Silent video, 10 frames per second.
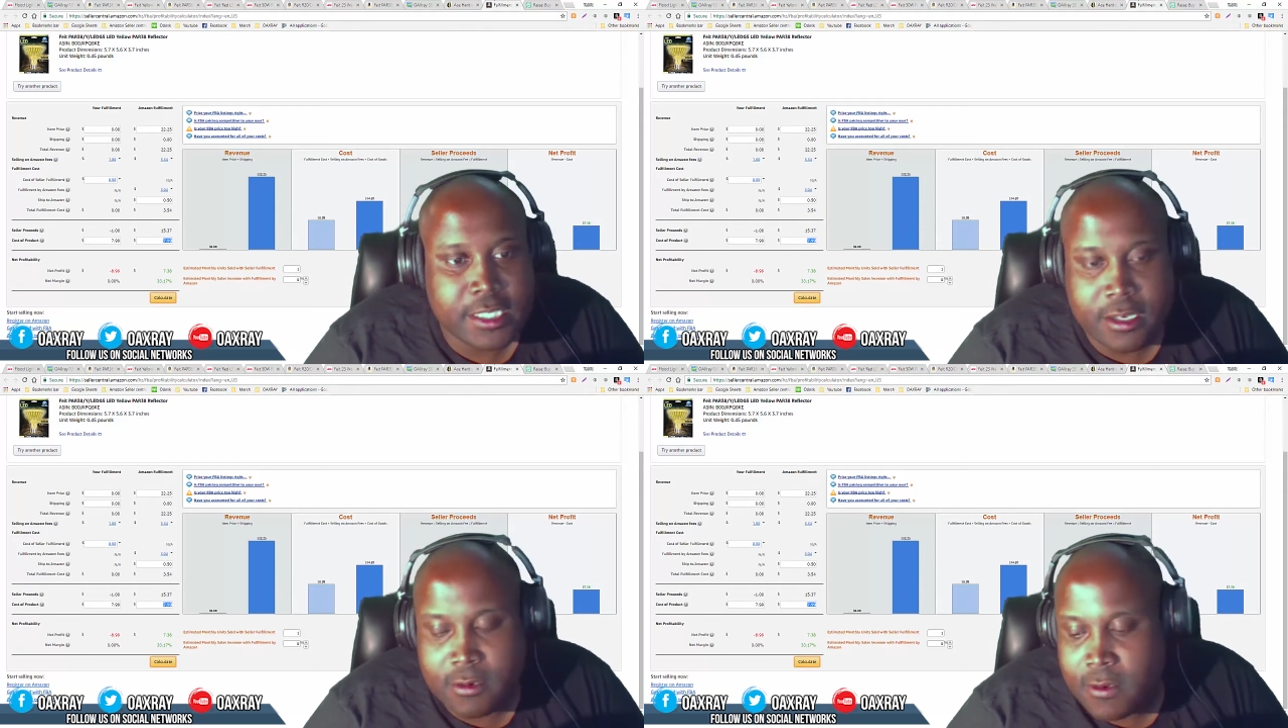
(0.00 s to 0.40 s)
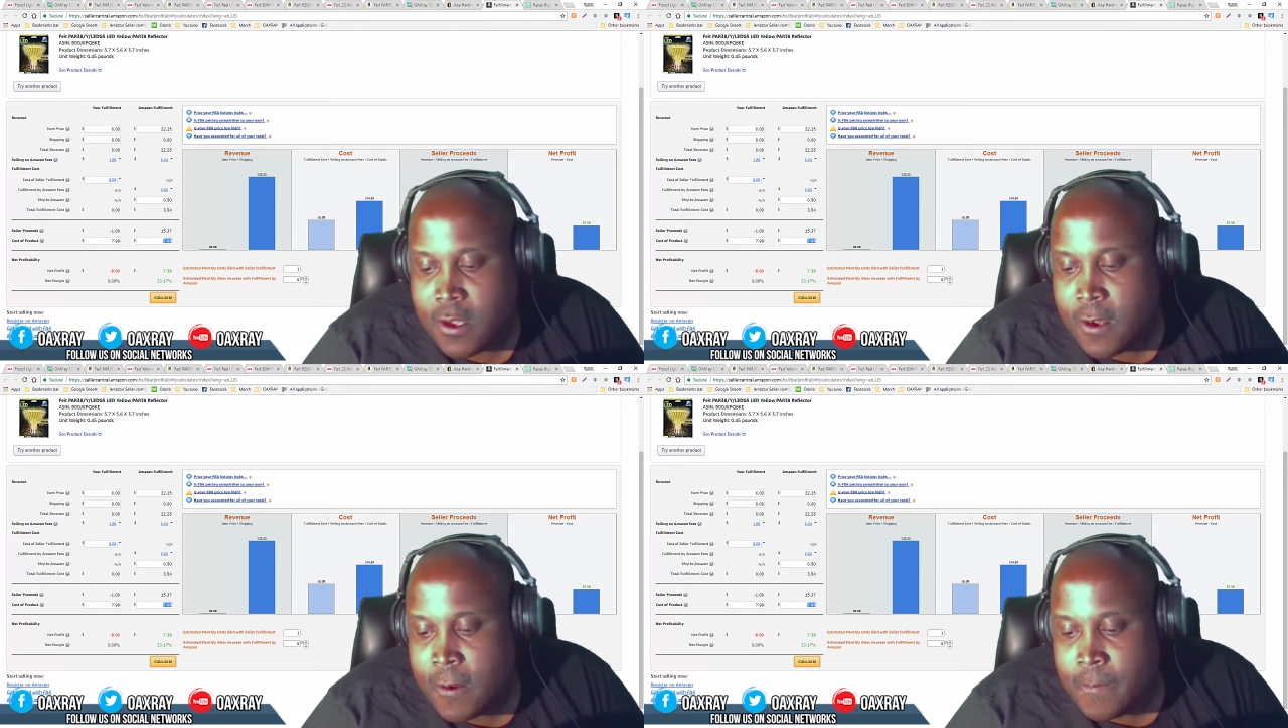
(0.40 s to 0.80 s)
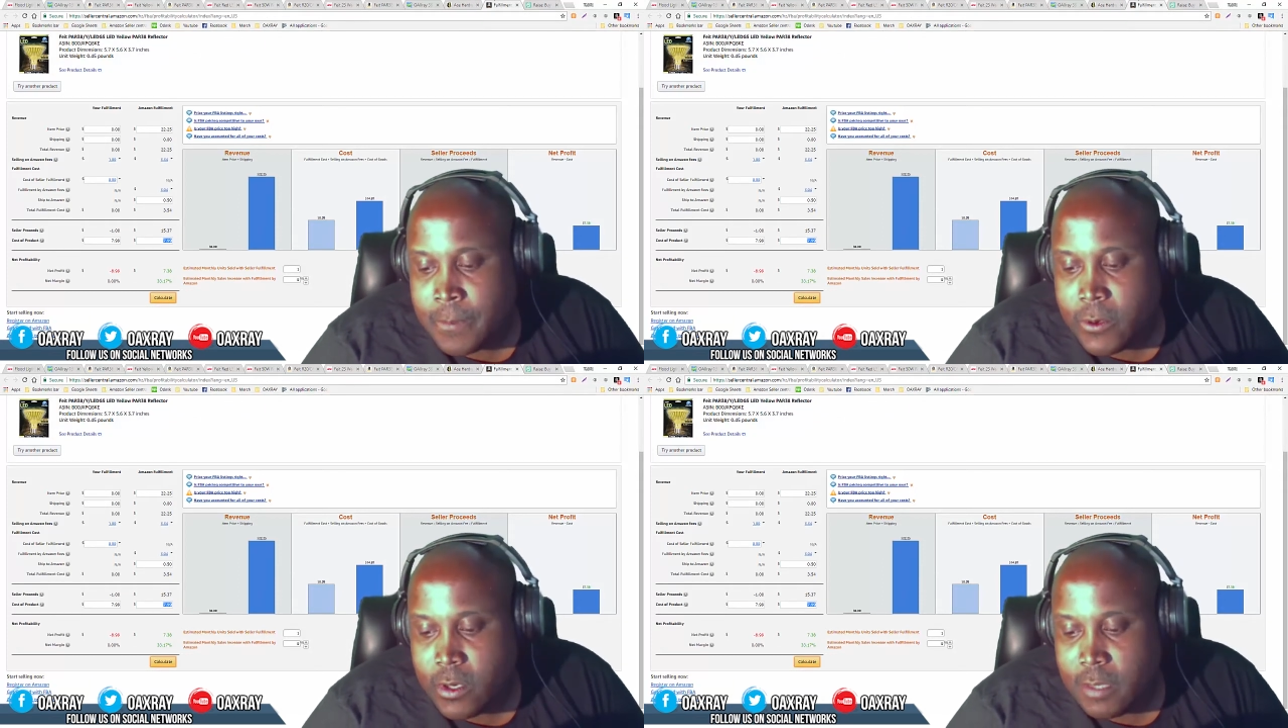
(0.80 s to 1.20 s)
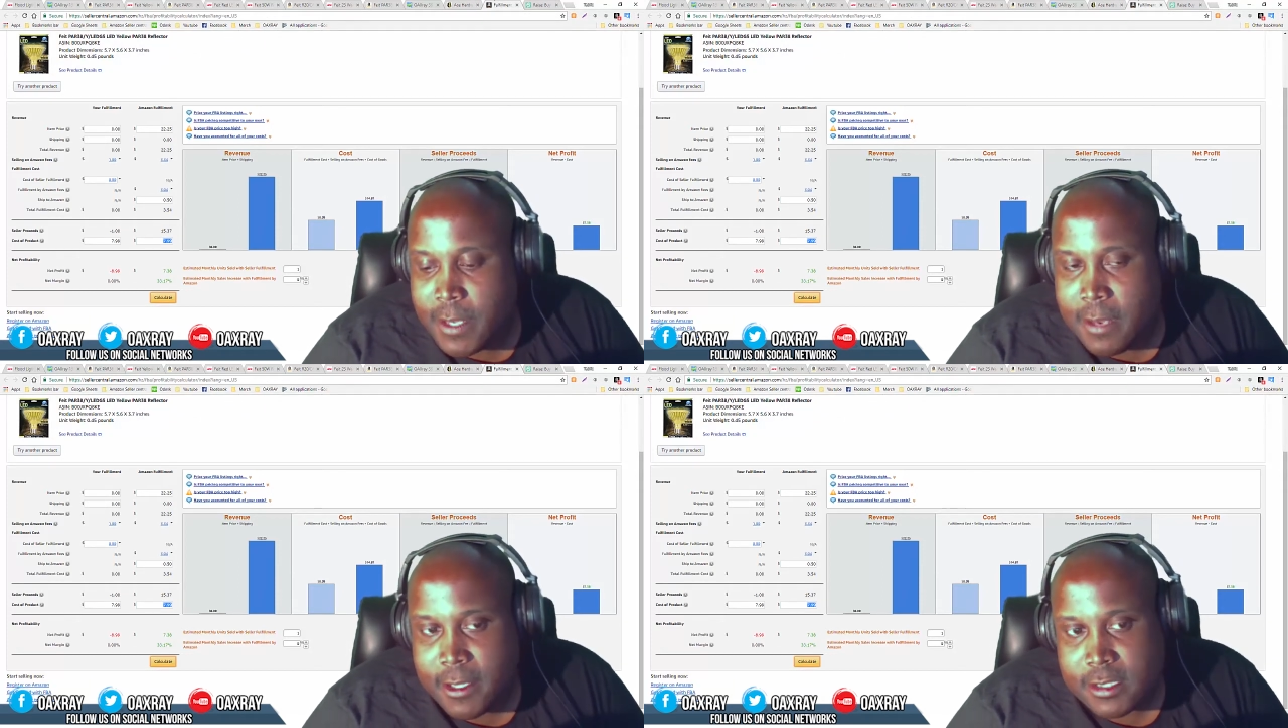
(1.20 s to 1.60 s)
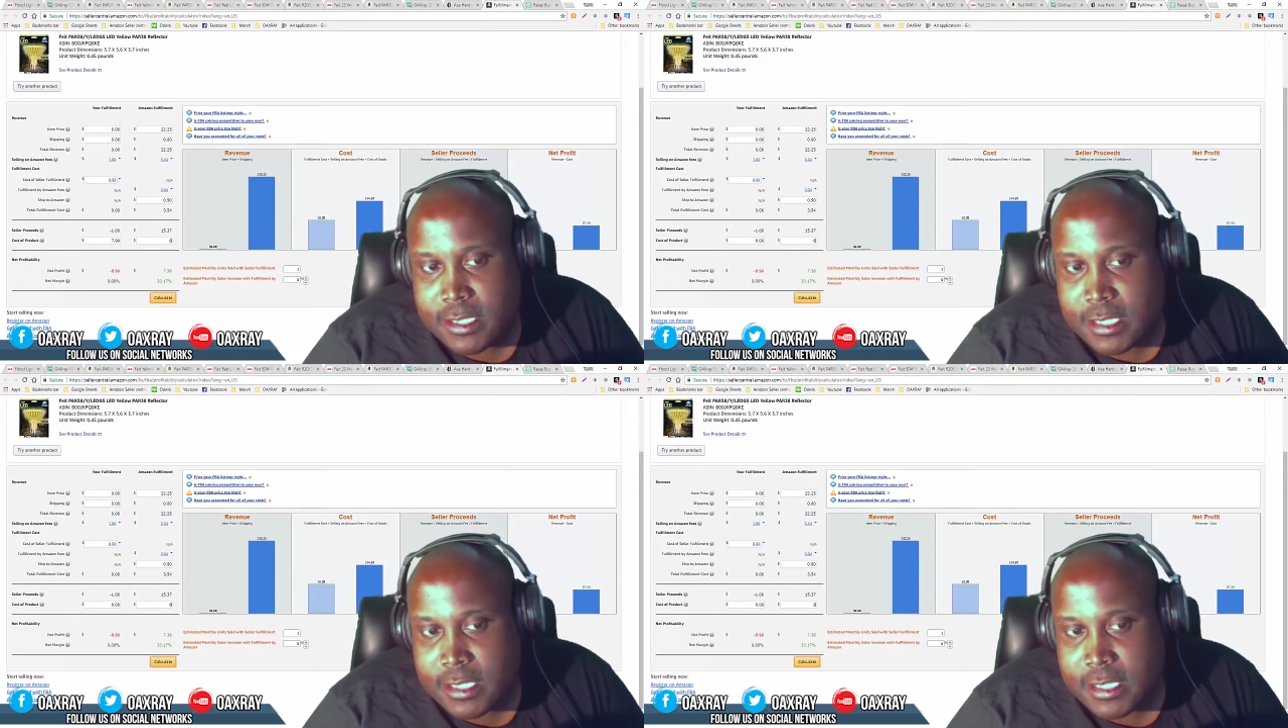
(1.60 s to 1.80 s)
So we're going to pay about